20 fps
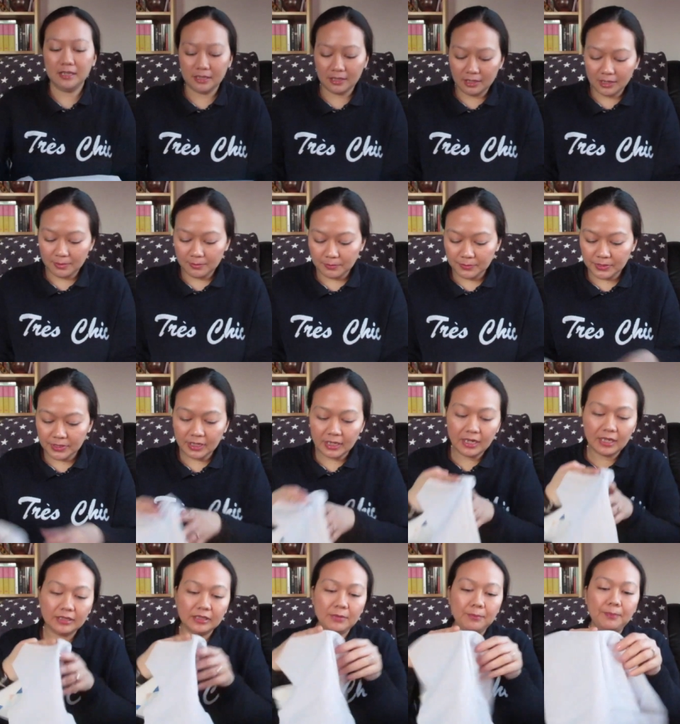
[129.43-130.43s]
it comes
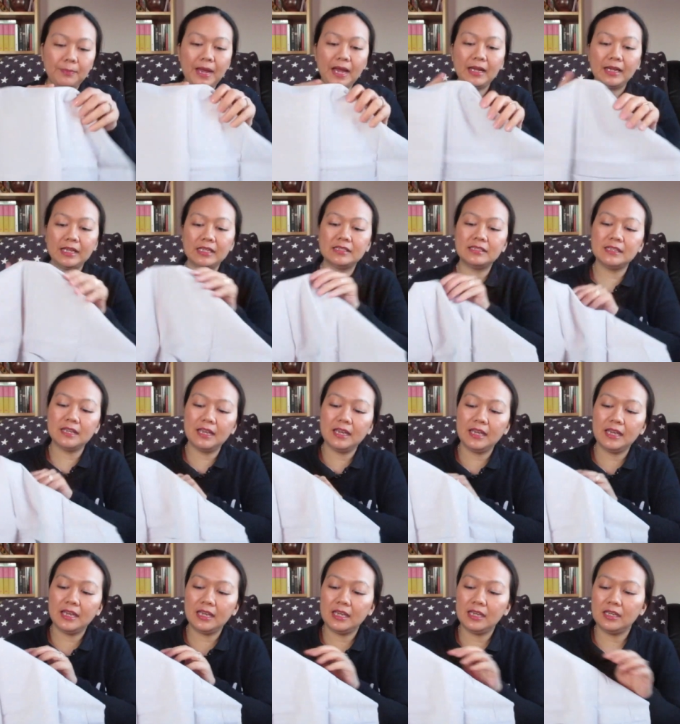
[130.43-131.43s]
at the back. It's
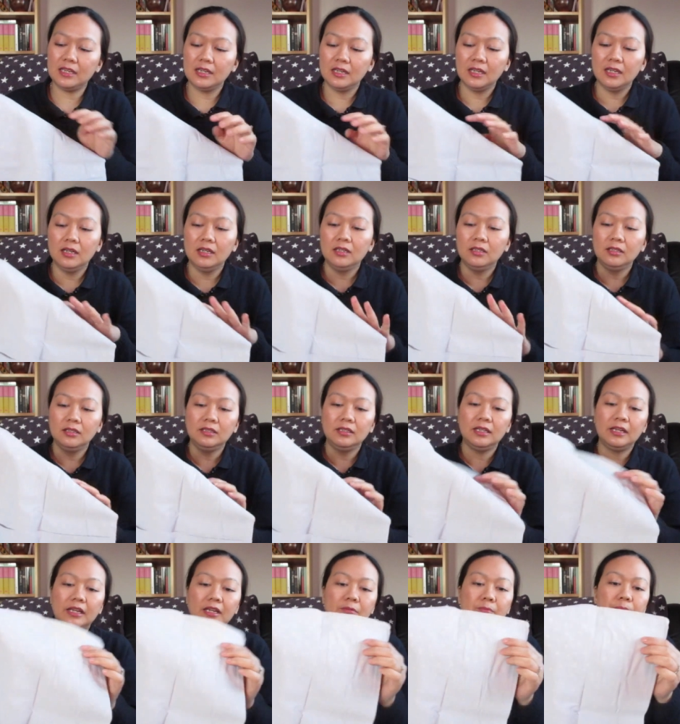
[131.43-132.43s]
a
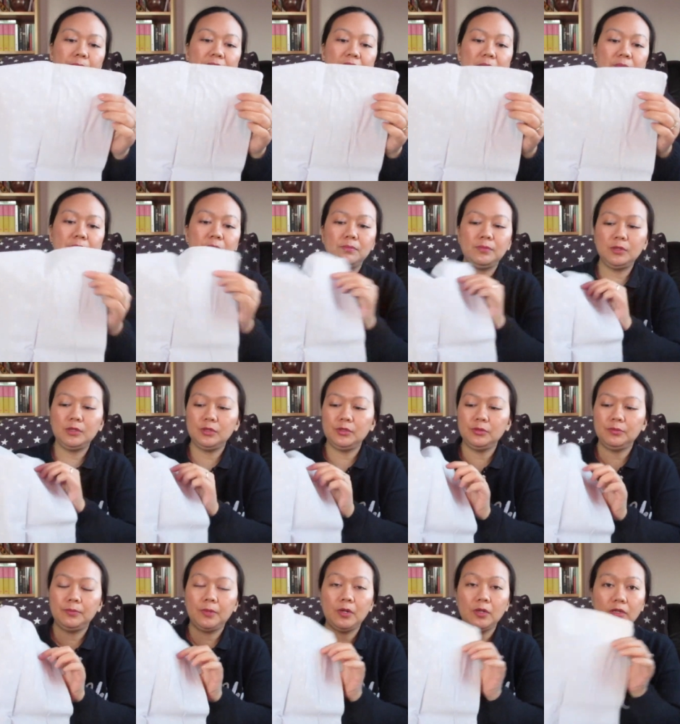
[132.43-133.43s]
like a baby
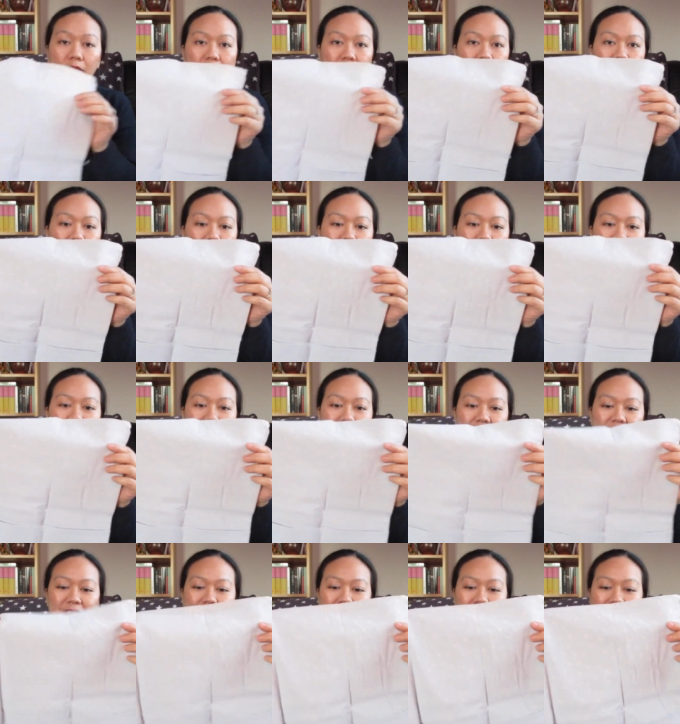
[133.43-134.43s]
blue polka dot,
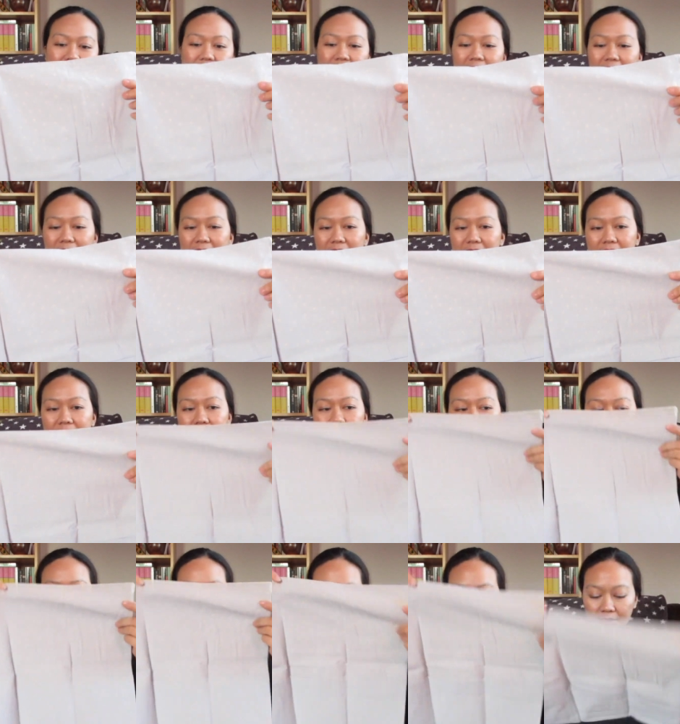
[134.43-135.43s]
which is really nice.
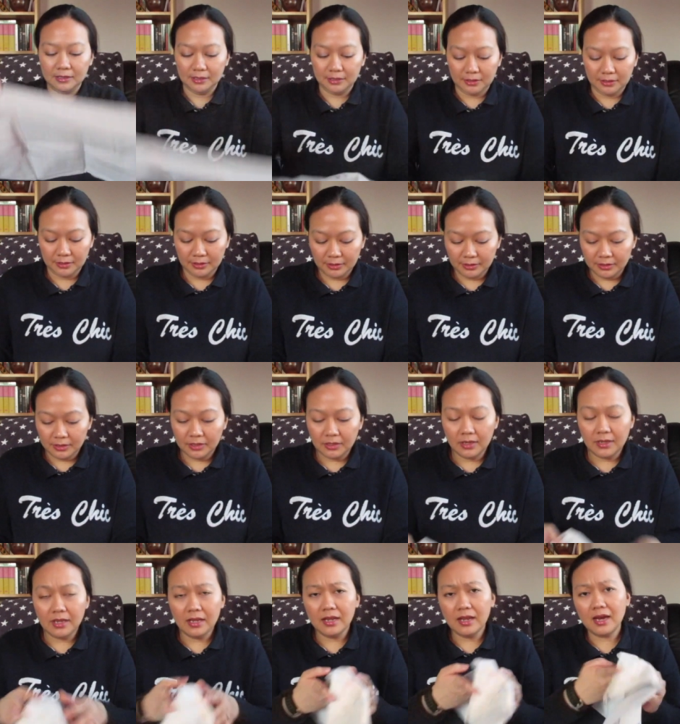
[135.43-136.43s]

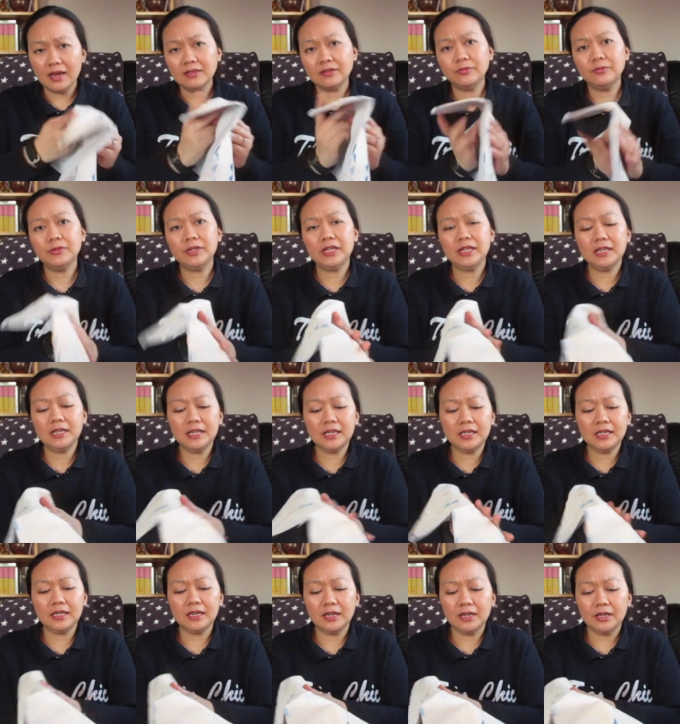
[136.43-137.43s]
Not
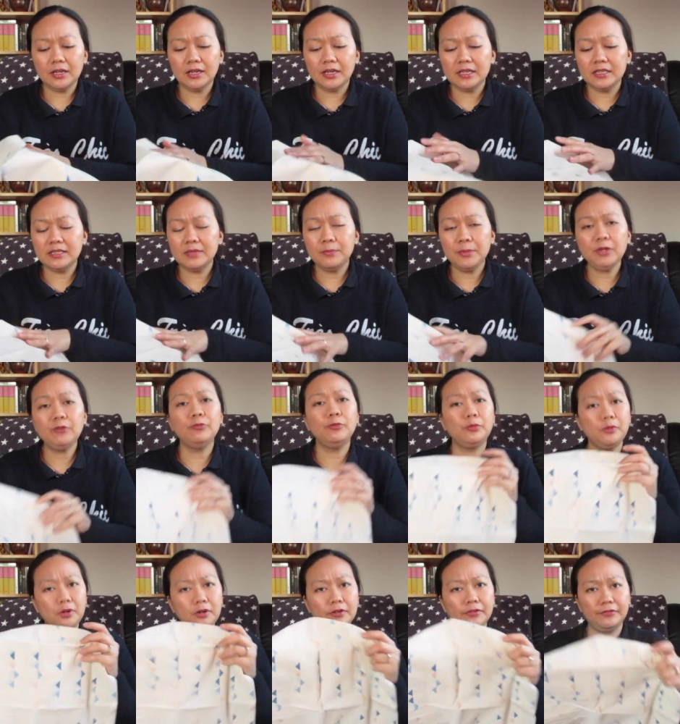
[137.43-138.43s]
really, it's a bit
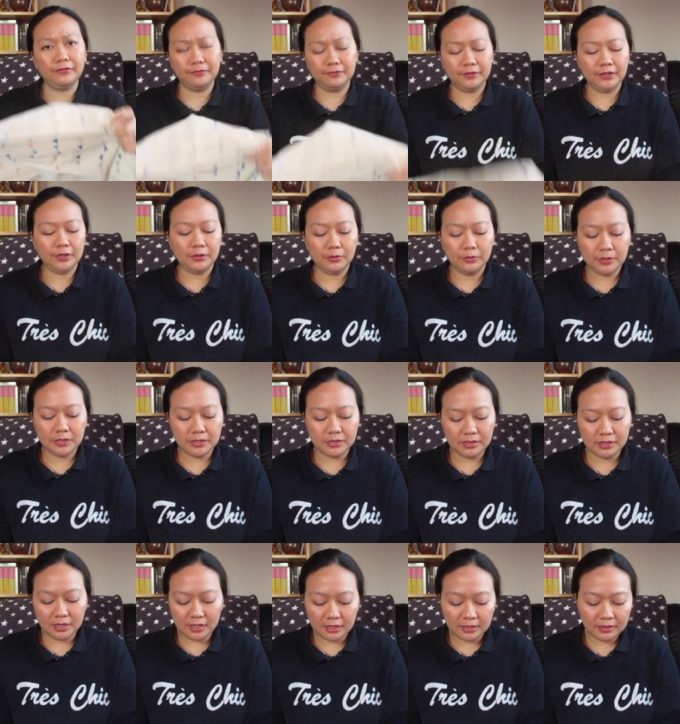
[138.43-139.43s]
rough though.
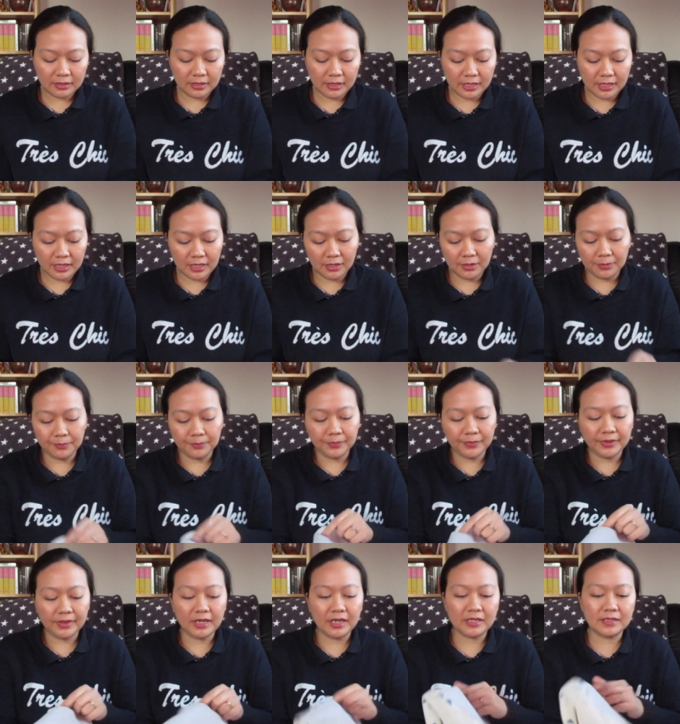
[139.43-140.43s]
It's not the
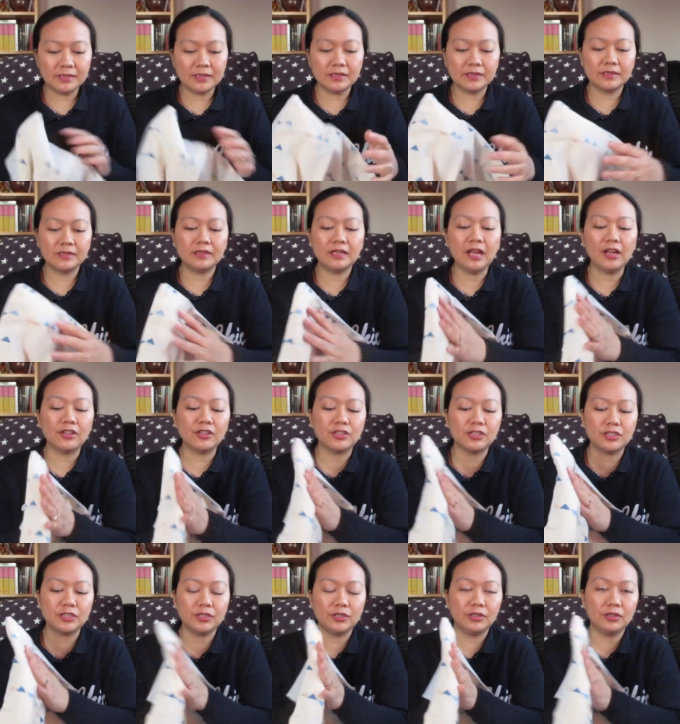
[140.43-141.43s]
nicest
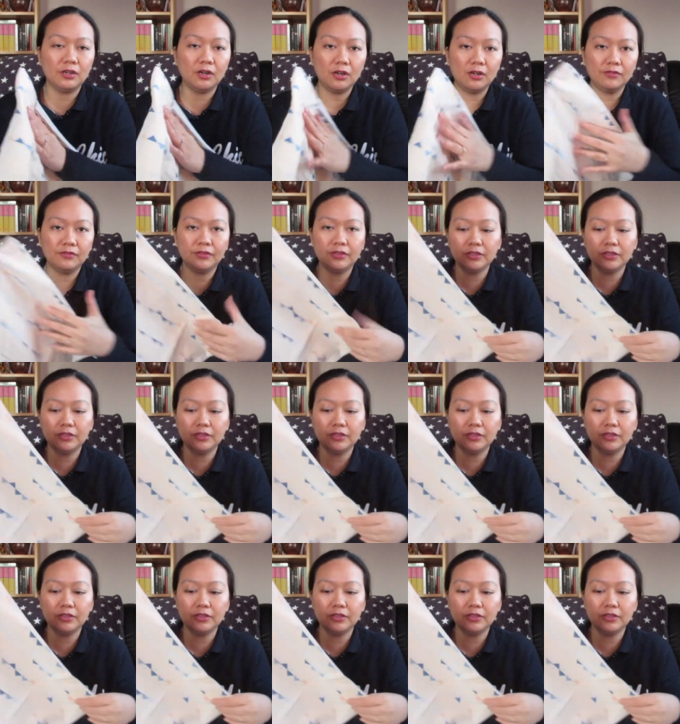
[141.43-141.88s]
texture of